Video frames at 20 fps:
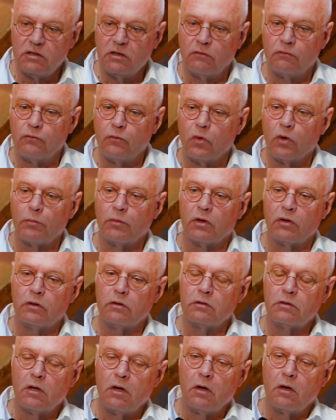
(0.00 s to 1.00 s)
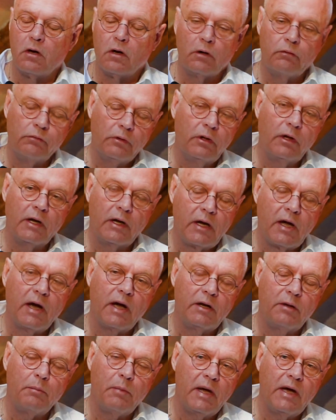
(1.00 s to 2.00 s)
and formulas are really a
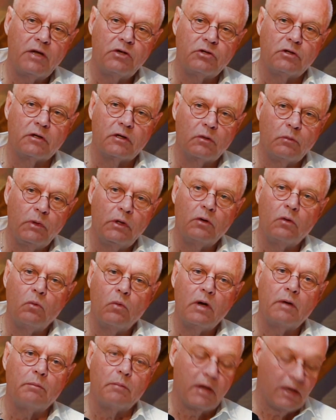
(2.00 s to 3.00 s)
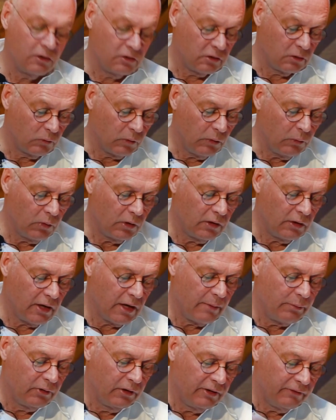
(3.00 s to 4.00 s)
kind of magic, and we don't want magic. We want to
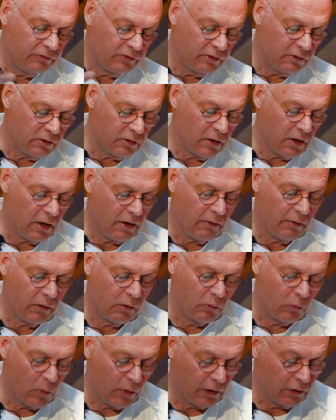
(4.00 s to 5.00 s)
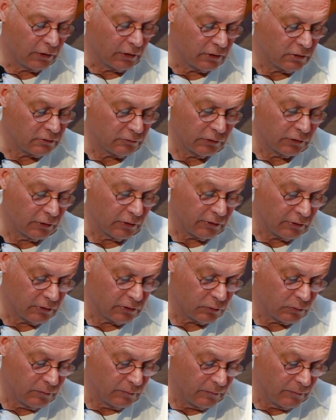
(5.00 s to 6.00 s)
uplift our awareness, really,
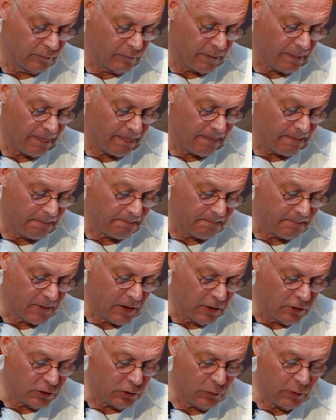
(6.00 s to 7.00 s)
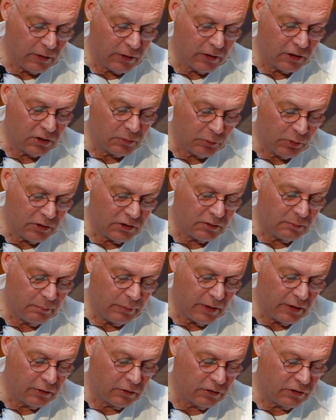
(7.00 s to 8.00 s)
so we can express a
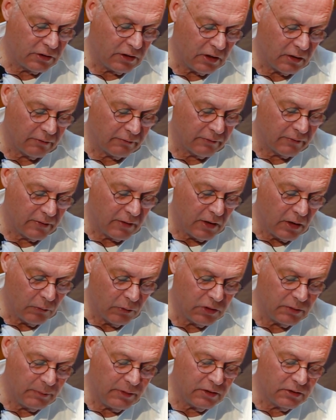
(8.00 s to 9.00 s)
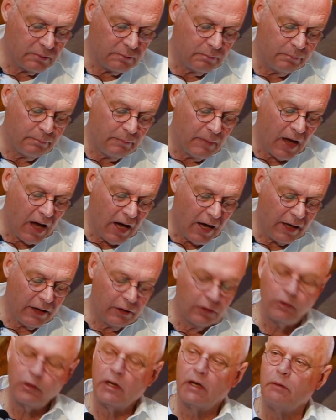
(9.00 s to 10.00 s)
better self, which means
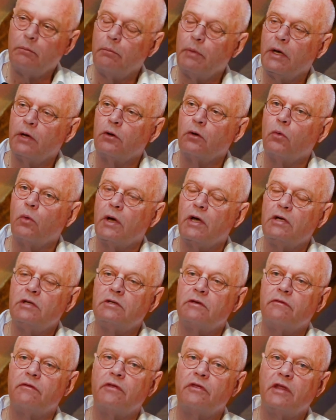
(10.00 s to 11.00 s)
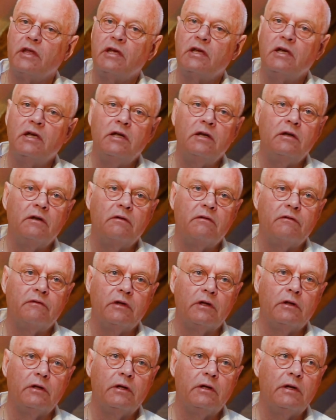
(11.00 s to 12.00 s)
higher and better ways of thinking,
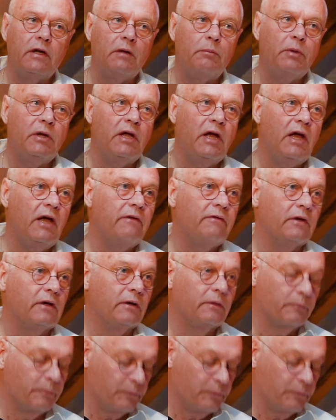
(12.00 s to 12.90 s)
feeling, and behaving.